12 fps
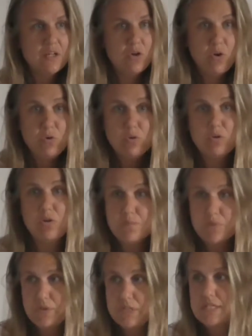local
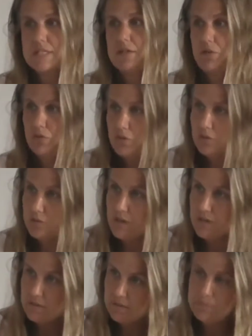communities
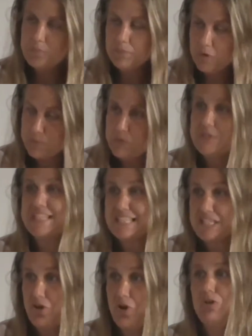
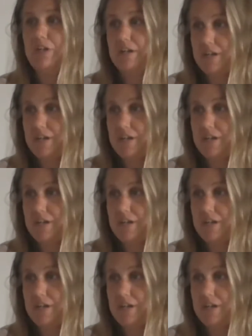in all the